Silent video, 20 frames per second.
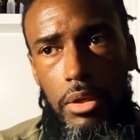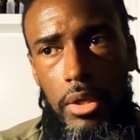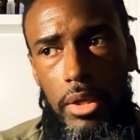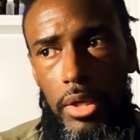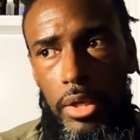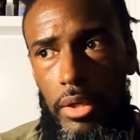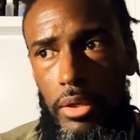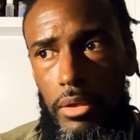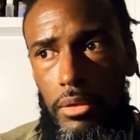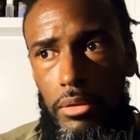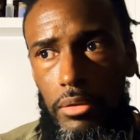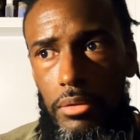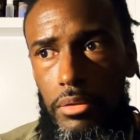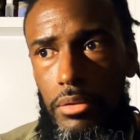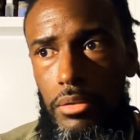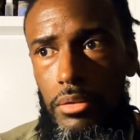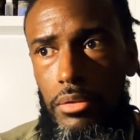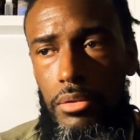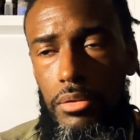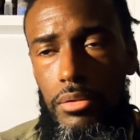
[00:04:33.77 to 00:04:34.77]
and
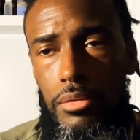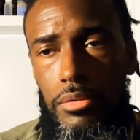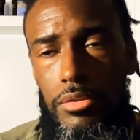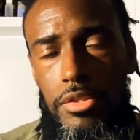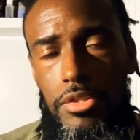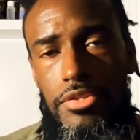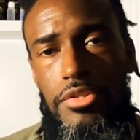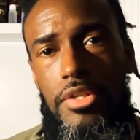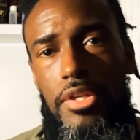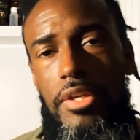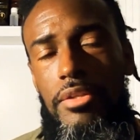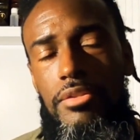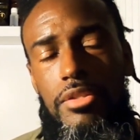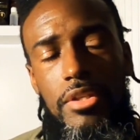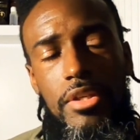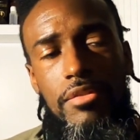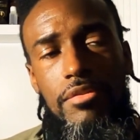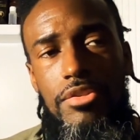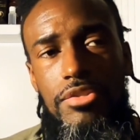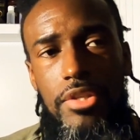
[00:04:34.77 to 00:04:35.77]
to
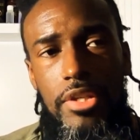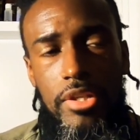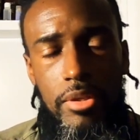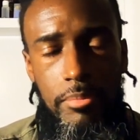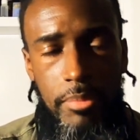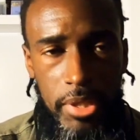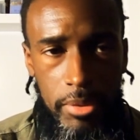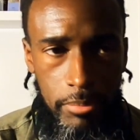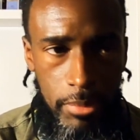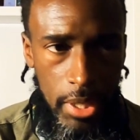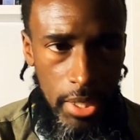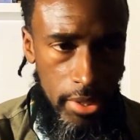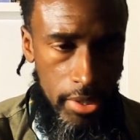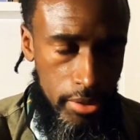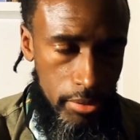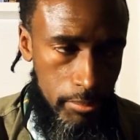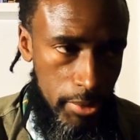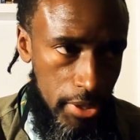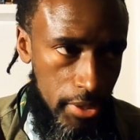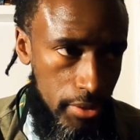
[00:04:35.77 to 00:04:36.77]
even say the Big
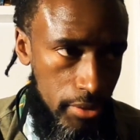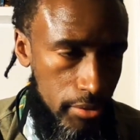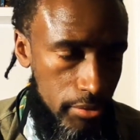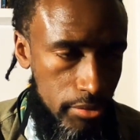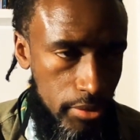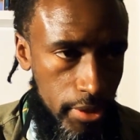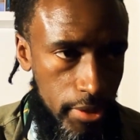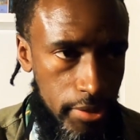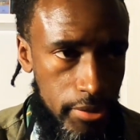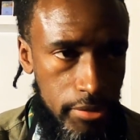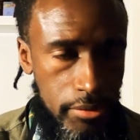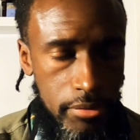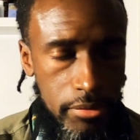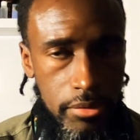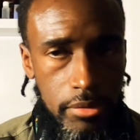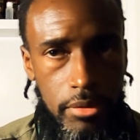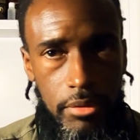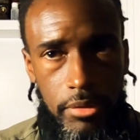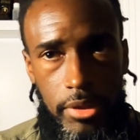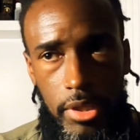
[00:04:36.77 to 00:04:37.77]
Bang, man, it's like,
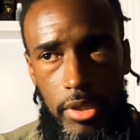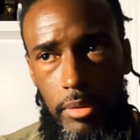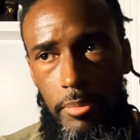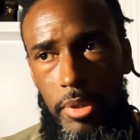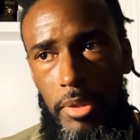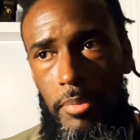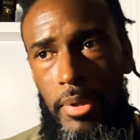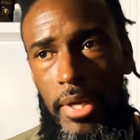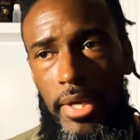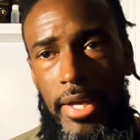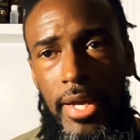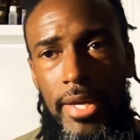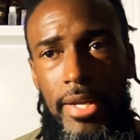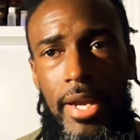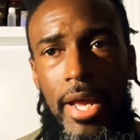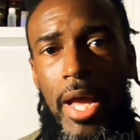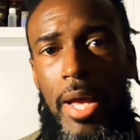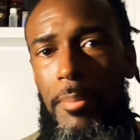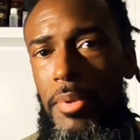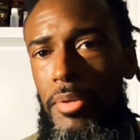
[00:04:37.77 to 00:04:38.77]
okay, the Big Bang had
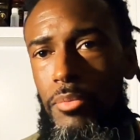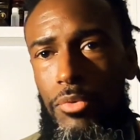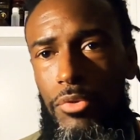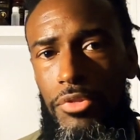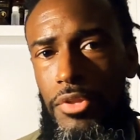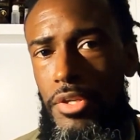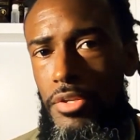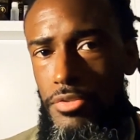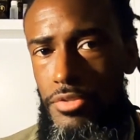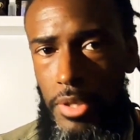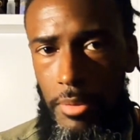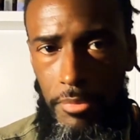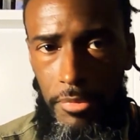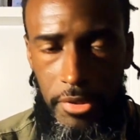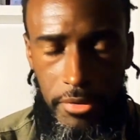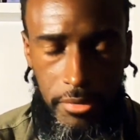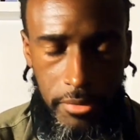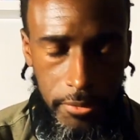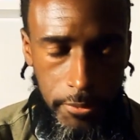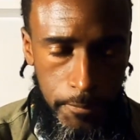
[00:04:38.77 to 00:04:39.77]
to happen within
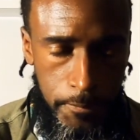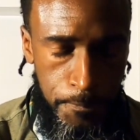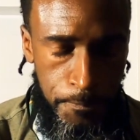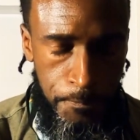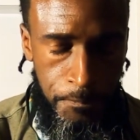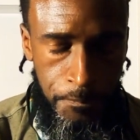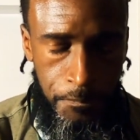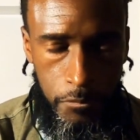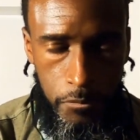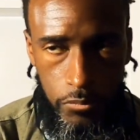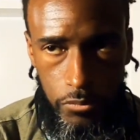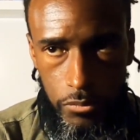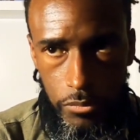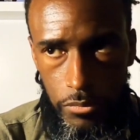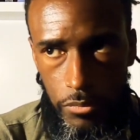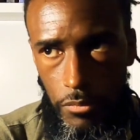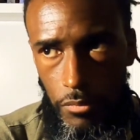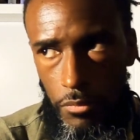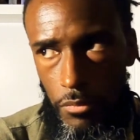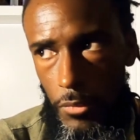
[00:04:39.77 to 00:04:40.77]
something.
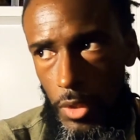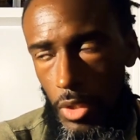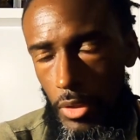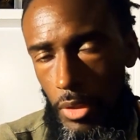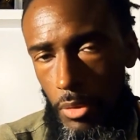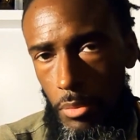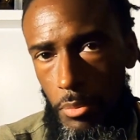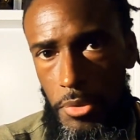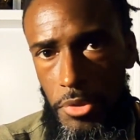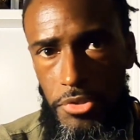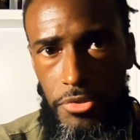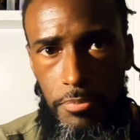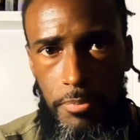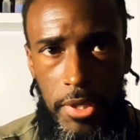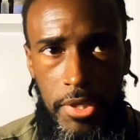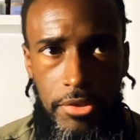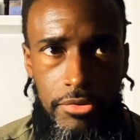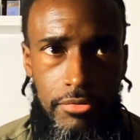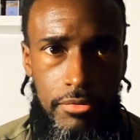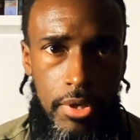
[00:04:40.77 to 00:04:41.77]
That would be
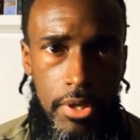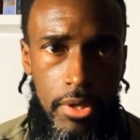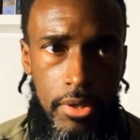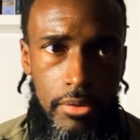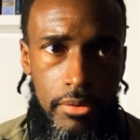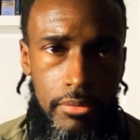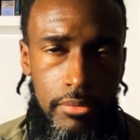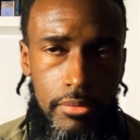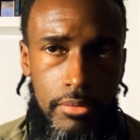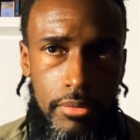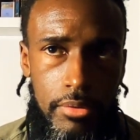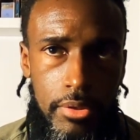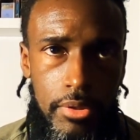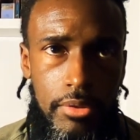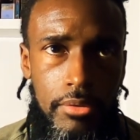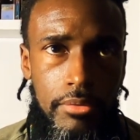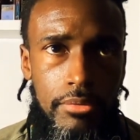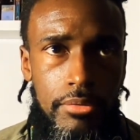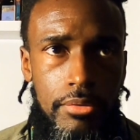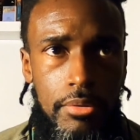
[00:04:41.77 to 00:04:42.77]
space, right?
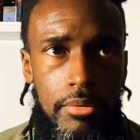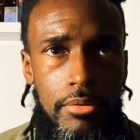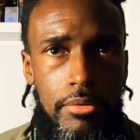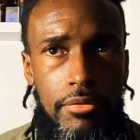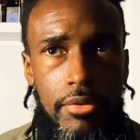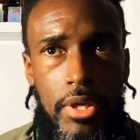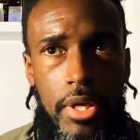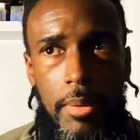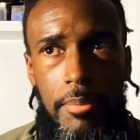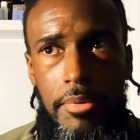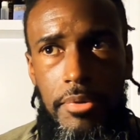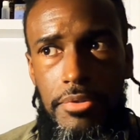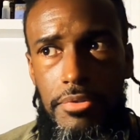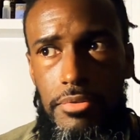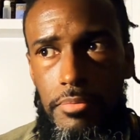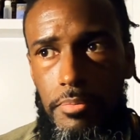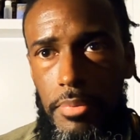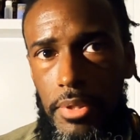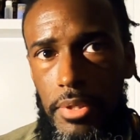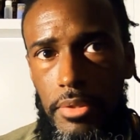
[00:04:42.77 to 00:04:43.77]
Okay, so if it happened in
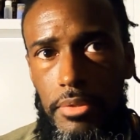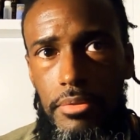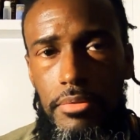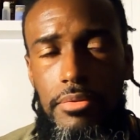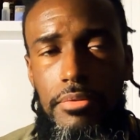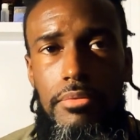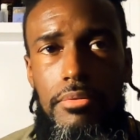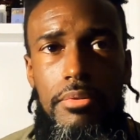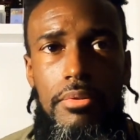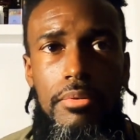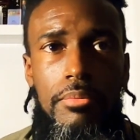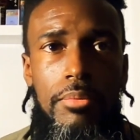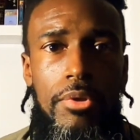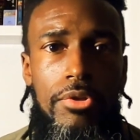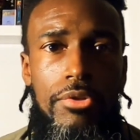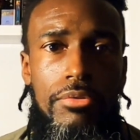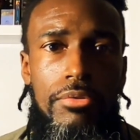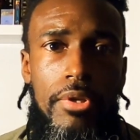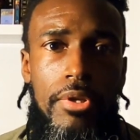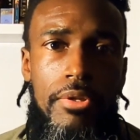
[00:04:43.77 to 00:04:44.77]
space, then
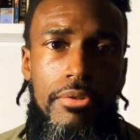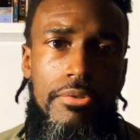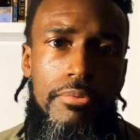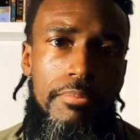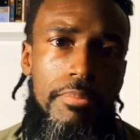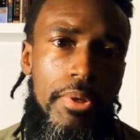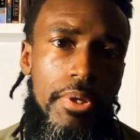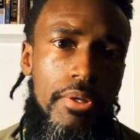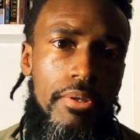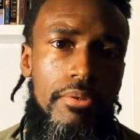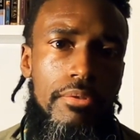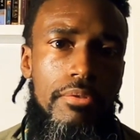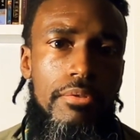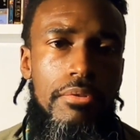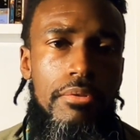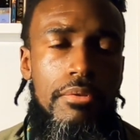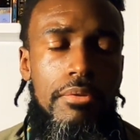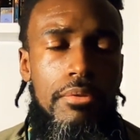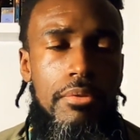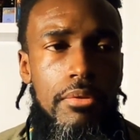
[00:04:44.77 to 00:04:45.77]
what created
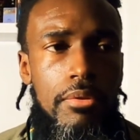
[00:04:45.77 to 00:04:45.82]
space?